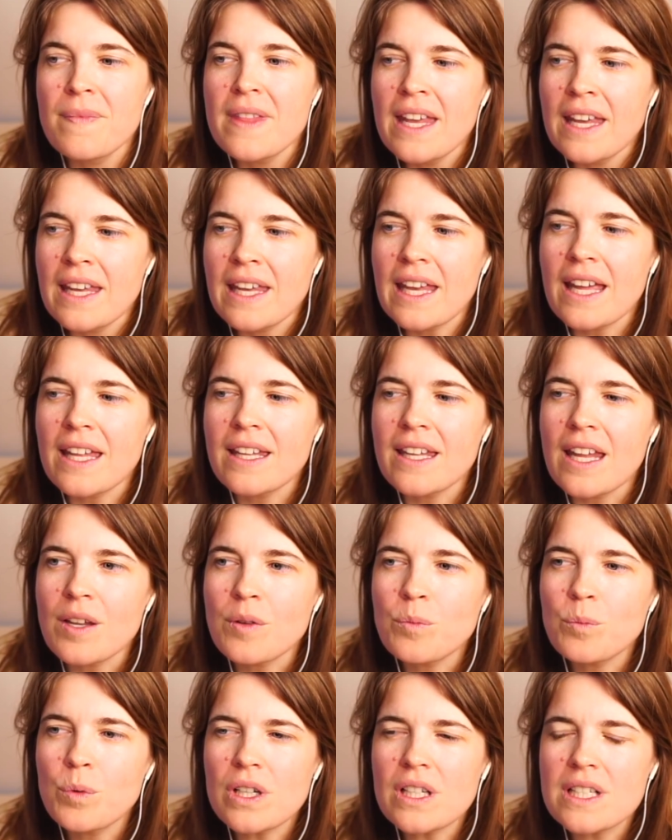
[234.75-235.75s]
Yeah,
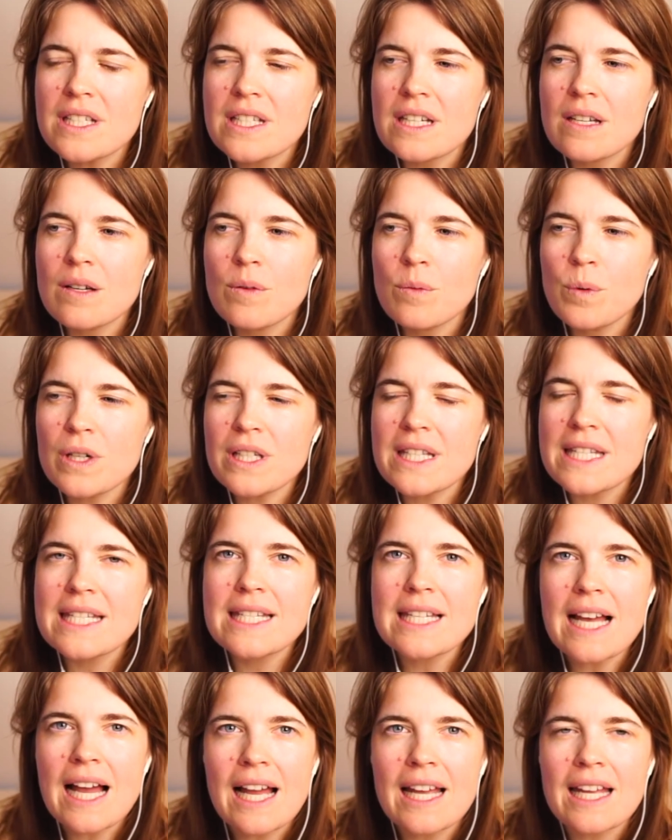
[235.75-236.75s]
and what
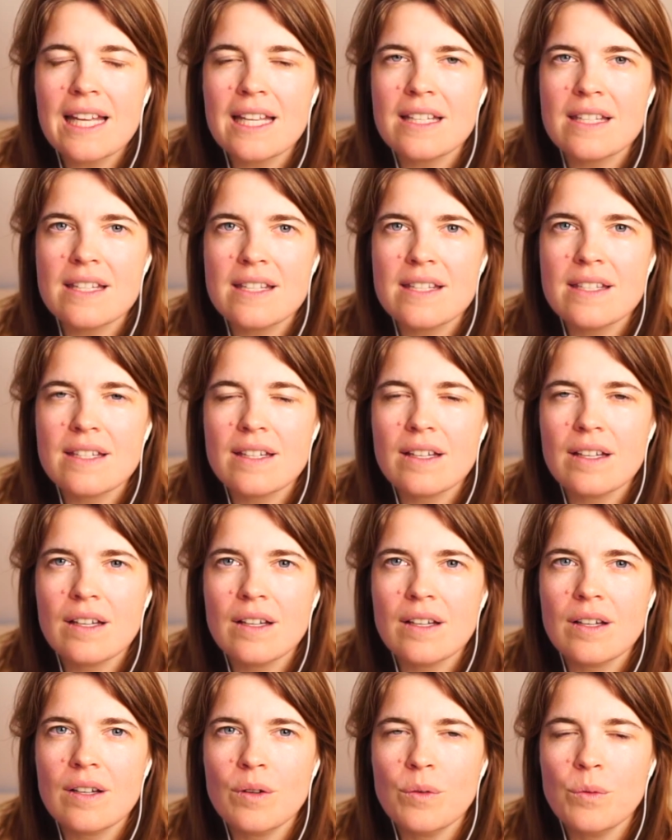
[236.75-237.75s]
signs
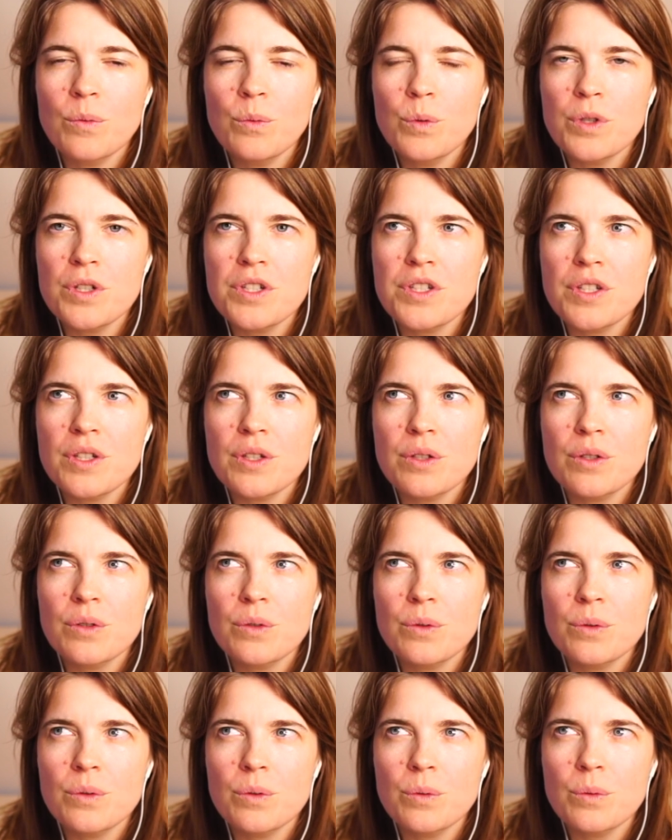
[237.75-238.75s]
would
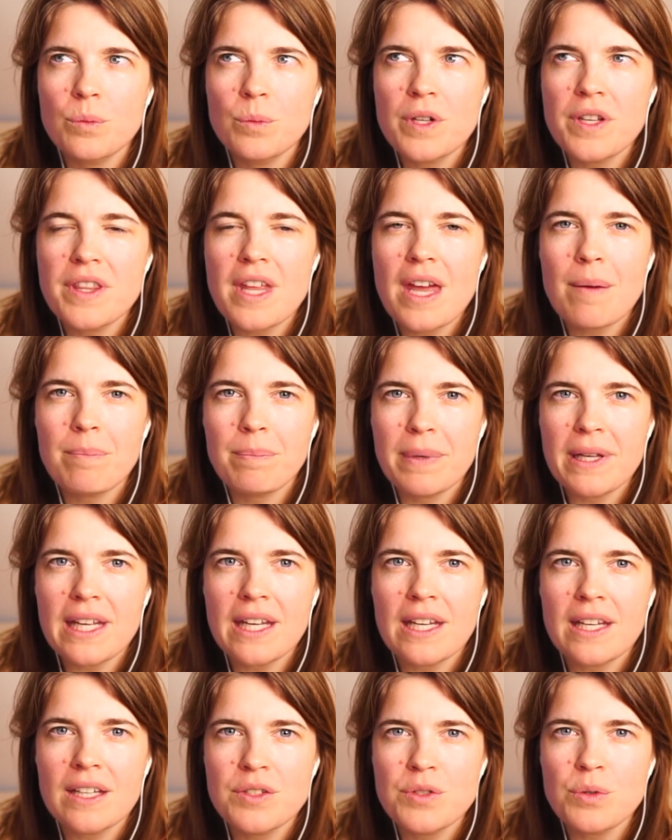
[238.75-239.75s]
there
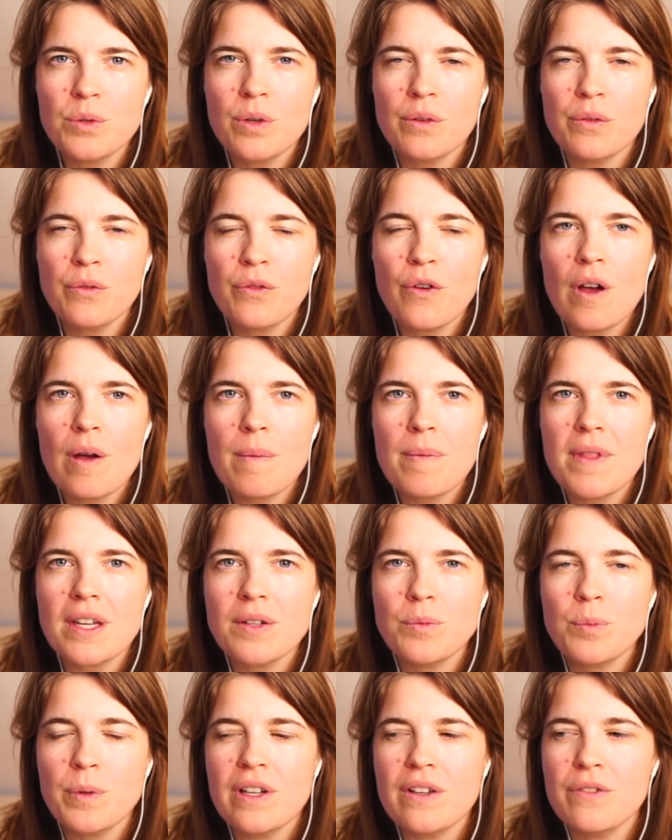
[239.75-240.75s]
be to confirm
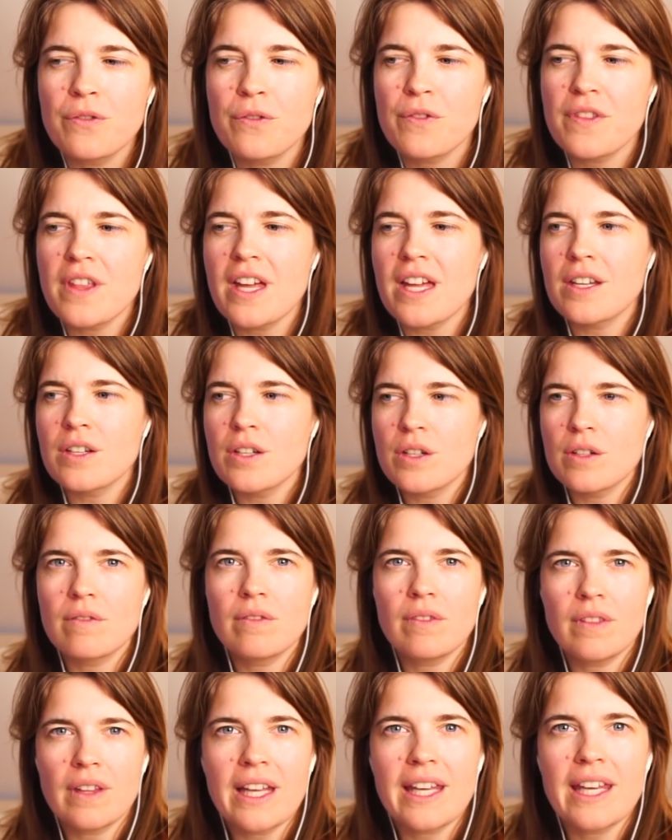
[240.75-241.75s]
that we've then
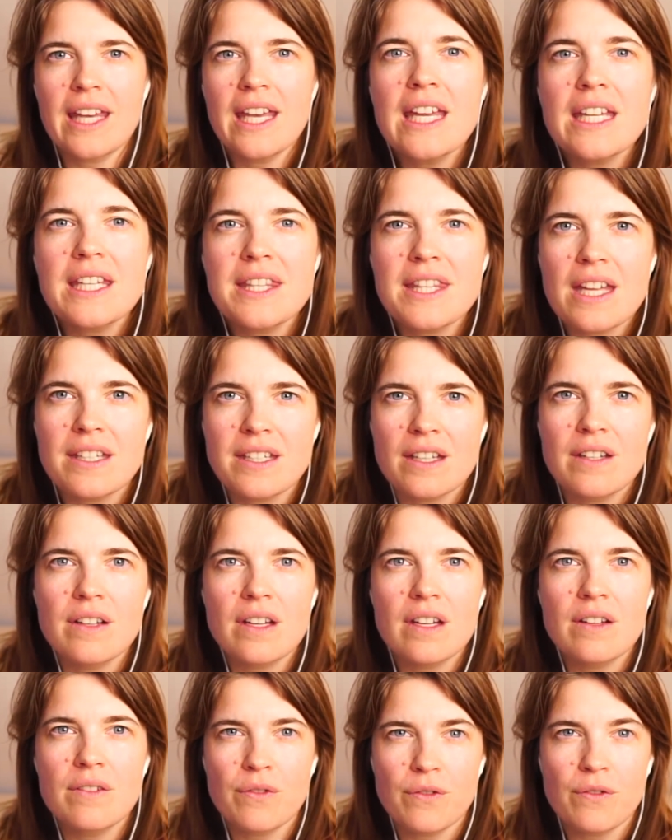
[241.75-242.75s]
hit that
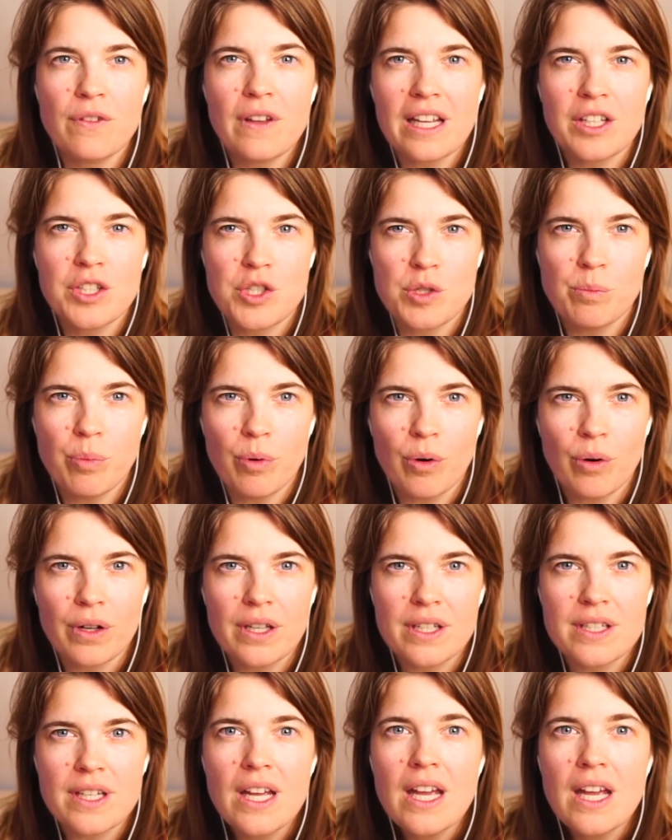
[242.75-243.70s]
inflection point?